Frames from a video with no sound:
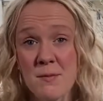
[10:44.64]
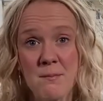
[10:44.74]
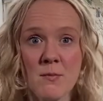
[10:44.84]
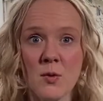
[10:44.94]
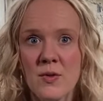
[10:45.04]

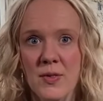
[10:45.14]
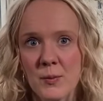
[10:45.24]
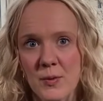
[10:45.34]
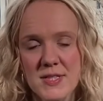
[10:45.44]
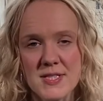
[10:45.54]
more than
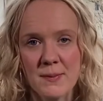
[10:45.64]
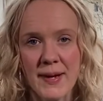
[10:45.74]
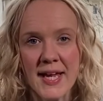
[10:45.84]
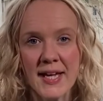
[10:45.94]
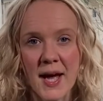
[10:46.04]
once a
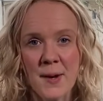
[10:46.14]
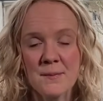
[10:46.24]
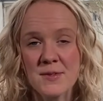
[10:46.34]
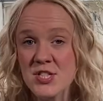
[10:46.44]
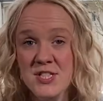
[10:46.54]
week,
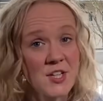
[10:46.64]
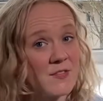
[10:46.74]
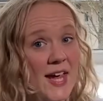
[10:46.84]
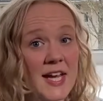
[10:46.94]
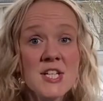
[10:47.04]
just kind of
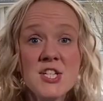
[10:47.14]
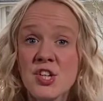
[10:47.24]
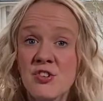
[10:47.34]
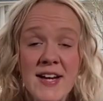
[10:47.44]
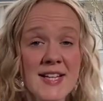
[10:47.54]

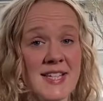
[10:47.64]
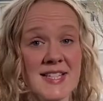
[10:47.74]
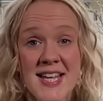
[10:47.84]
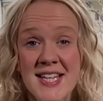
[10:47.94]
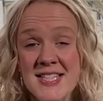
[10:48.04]
integrate
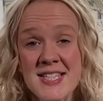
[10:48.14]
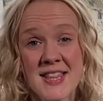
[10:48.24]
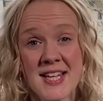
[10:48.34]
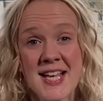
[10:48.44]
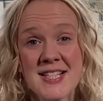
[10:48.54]
it into
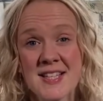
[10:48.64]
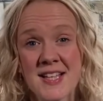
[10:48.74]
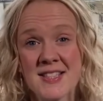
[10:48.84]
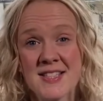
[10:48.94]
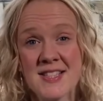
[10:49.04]
the
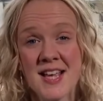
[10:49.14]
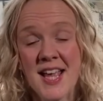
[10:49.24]
lessons.